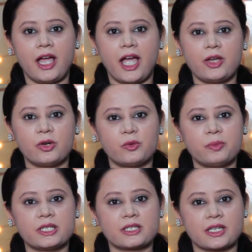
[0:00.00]
I hope
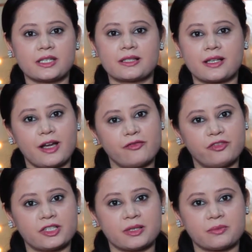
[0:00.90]
he stays calm for
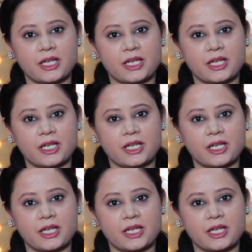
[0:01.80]
some